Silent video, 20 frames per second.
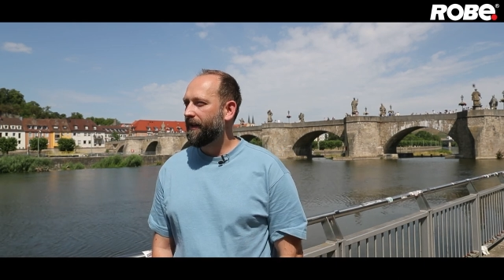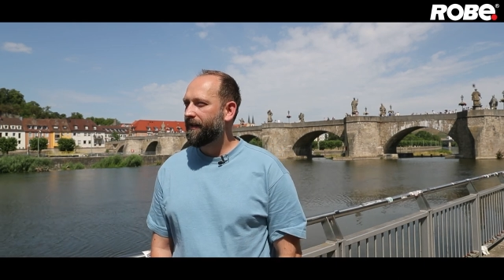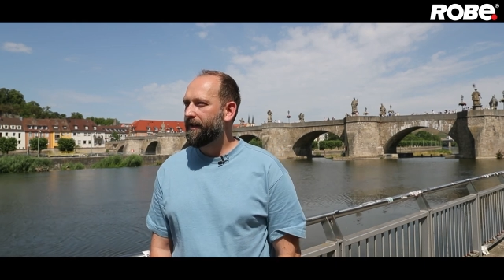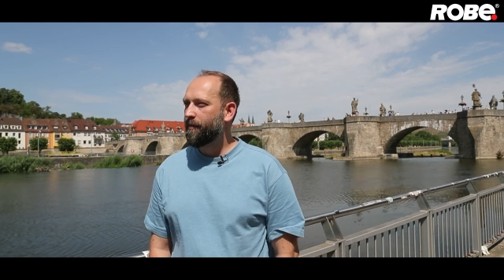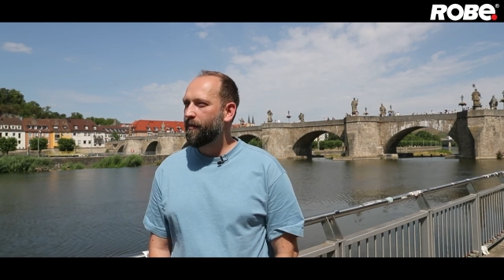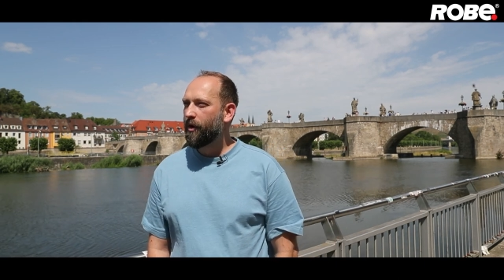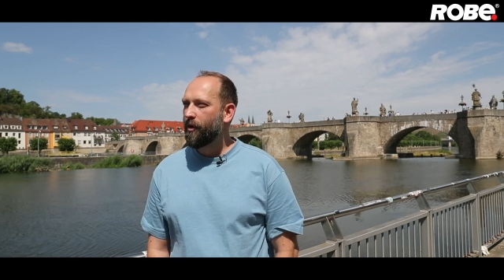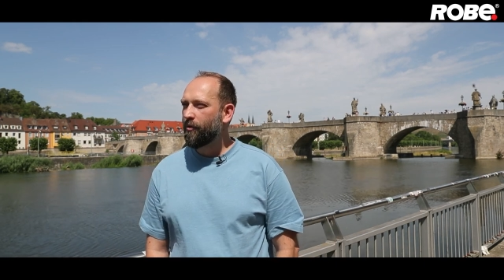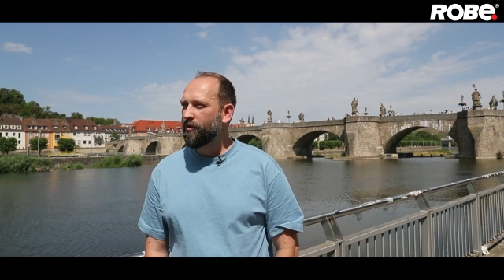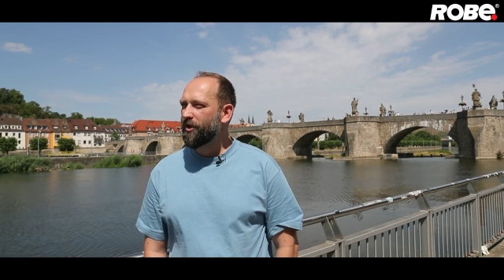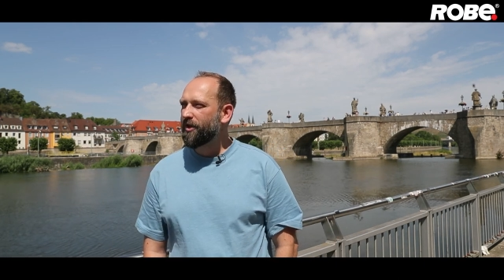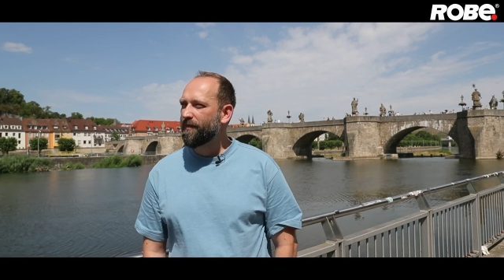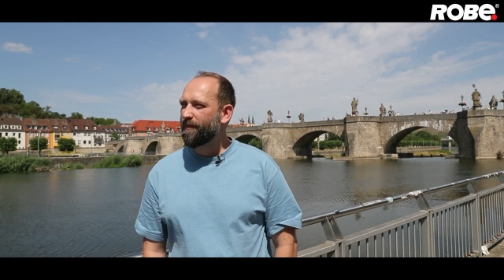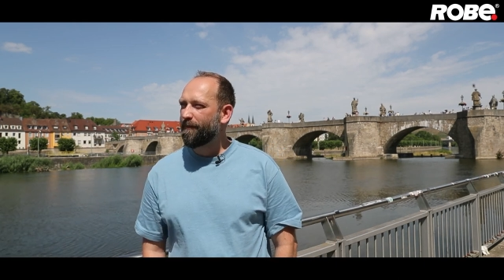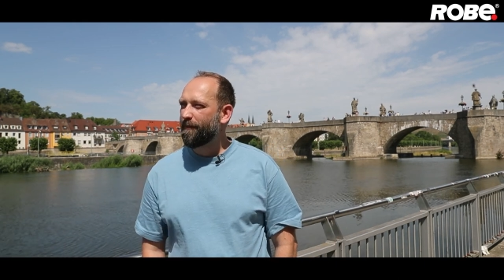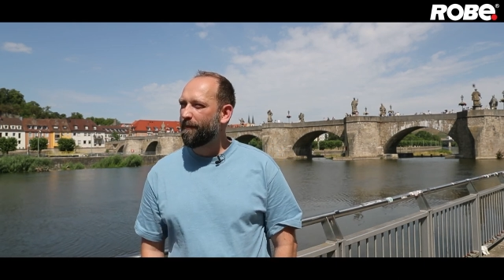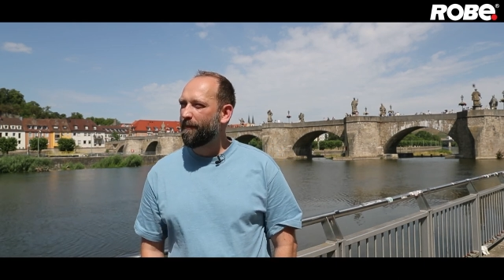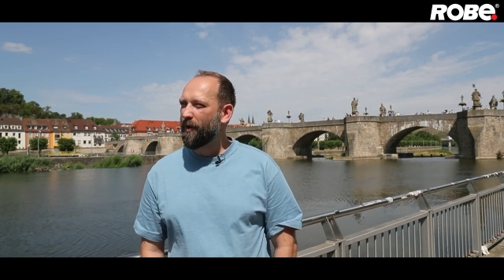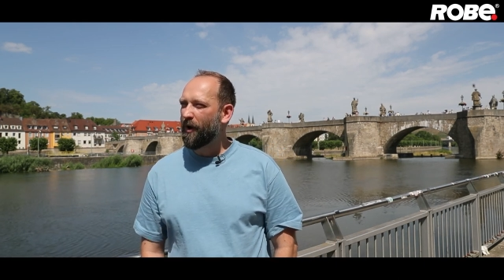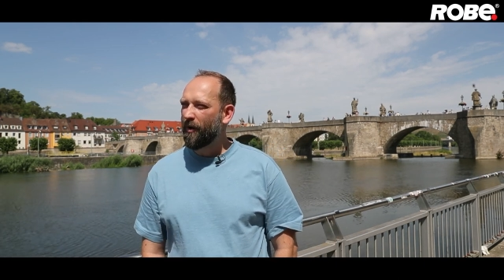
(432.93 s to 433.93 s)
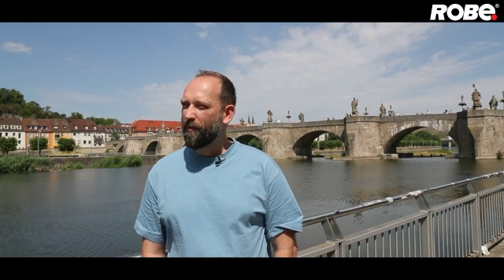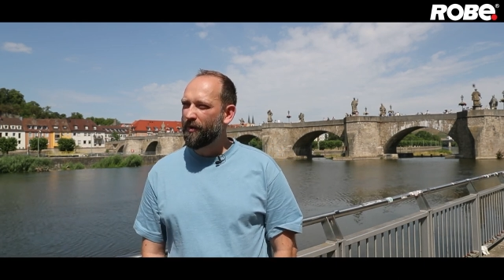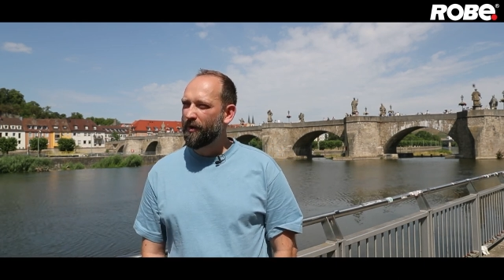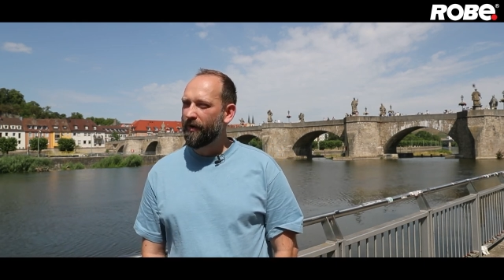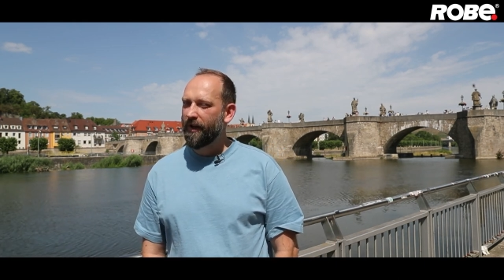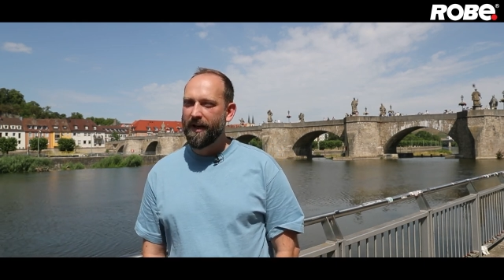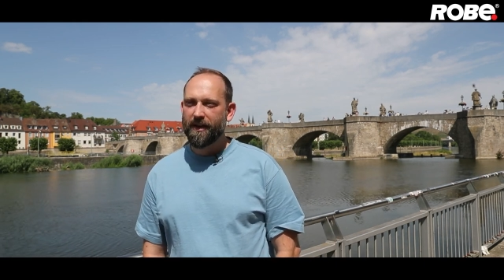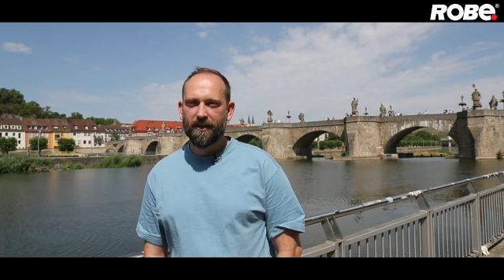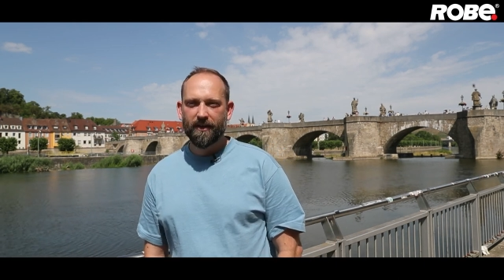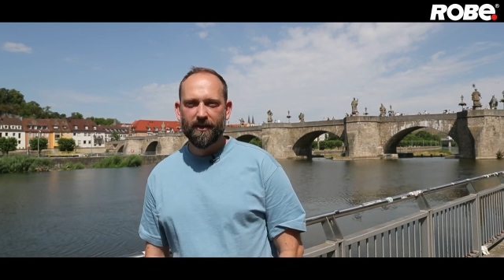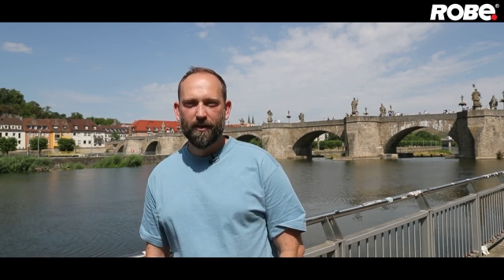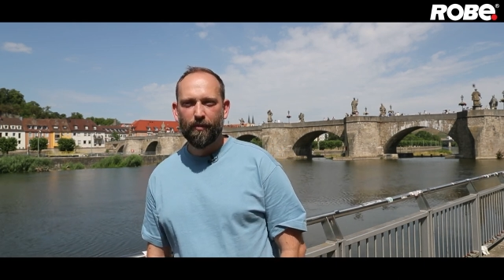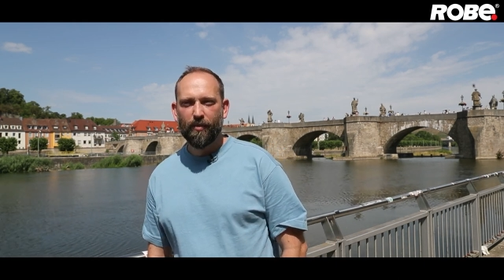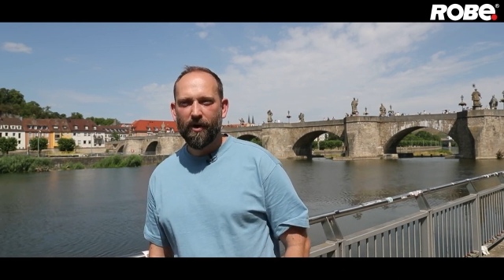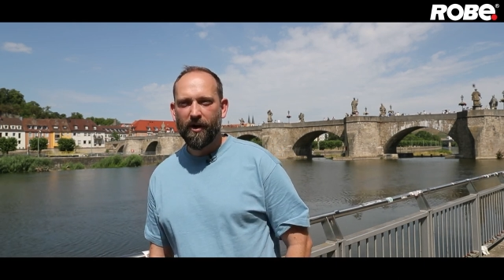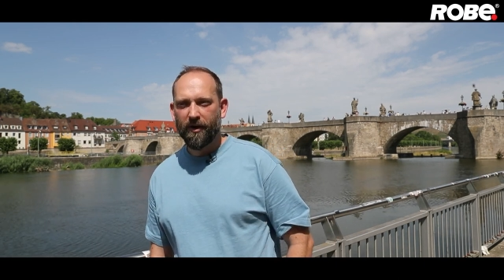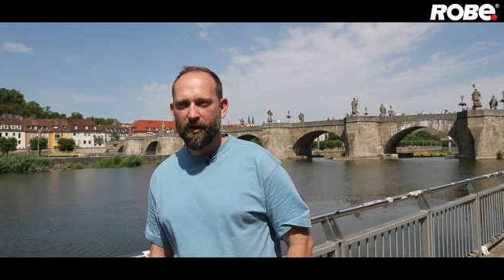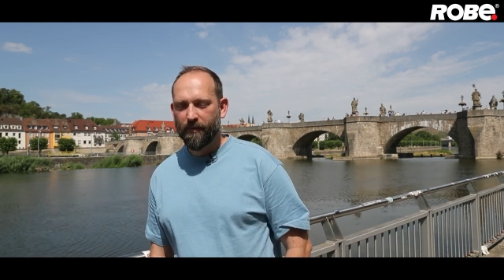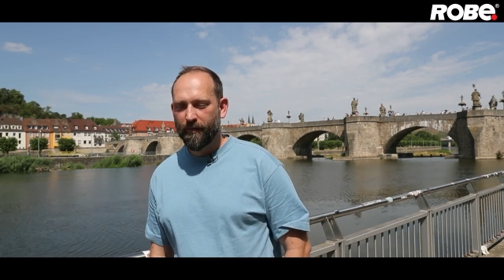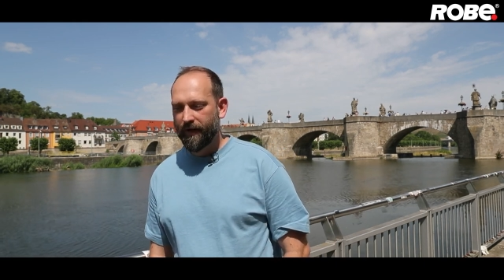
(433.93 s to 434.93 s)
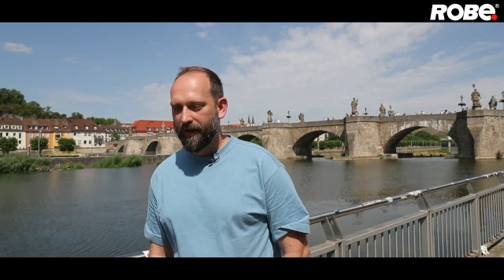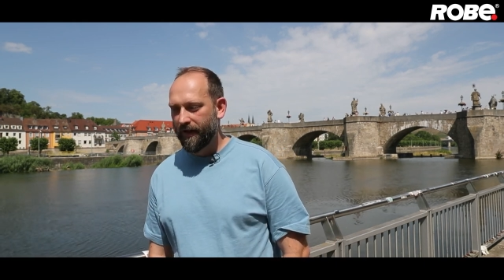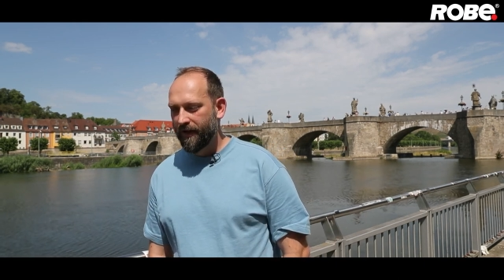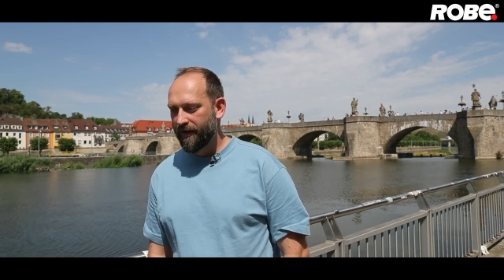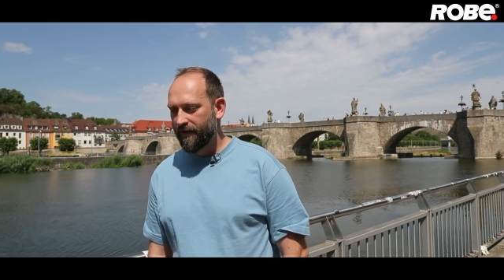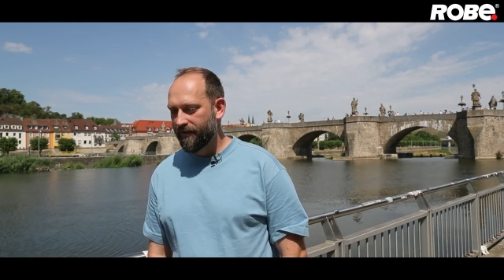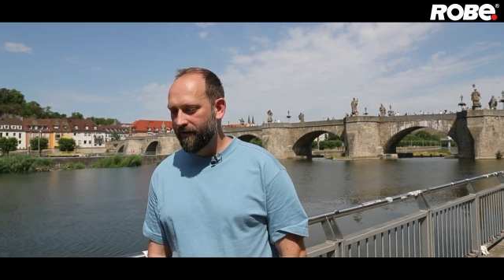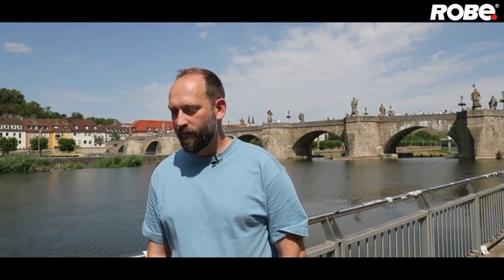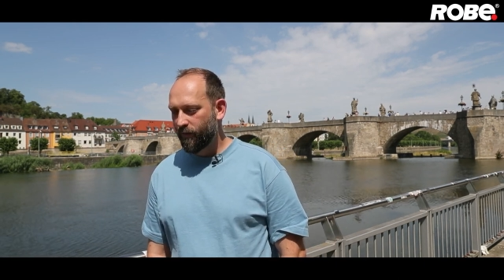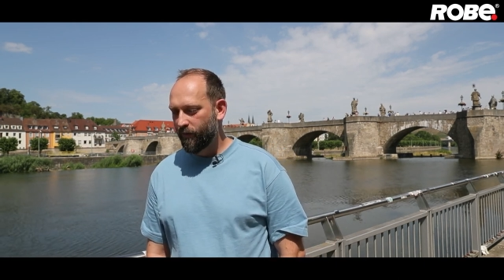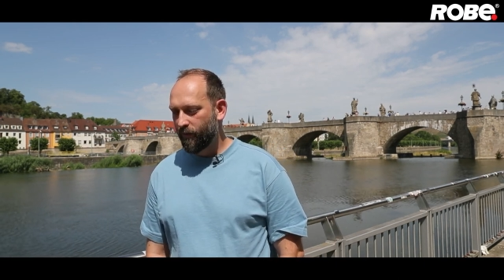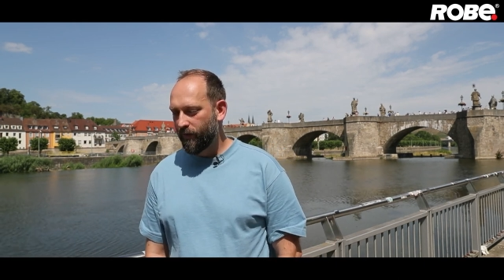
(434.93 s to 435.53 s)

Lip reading: The most populated department